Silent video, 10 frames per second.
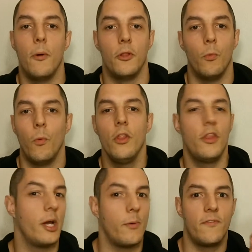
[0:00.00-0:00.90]
But the
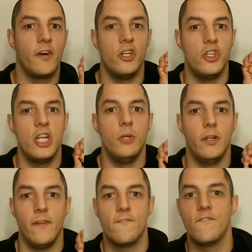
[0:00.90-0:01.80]
one thing I would find
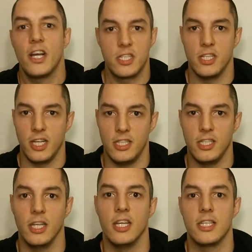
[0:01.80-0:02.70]
genuinely
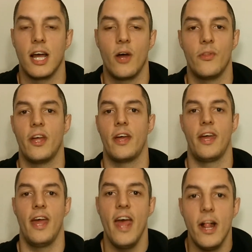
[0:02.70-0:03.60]
fascinating is how the
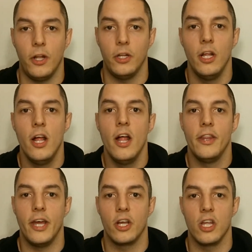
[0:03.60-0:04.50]
hell
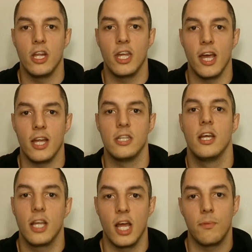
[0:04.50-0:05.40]
they're going to get
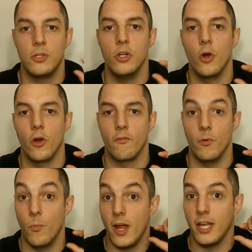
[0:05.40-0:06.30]
Captain Hook
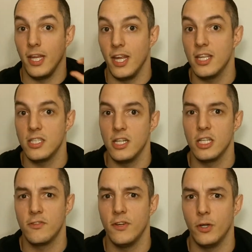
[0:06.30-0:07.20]
from where he is in
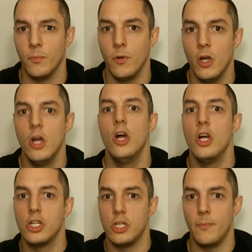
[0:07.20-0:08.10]
this film
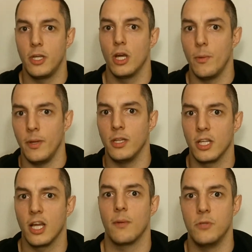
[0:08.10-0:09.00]
to becoming
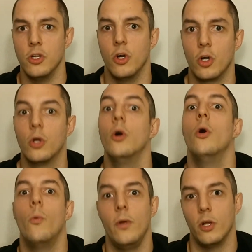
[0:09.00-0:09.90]
the Captain Hook
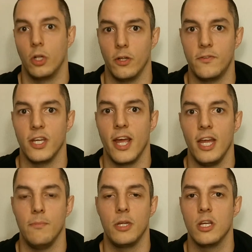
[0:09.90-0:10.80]
we all love to hate.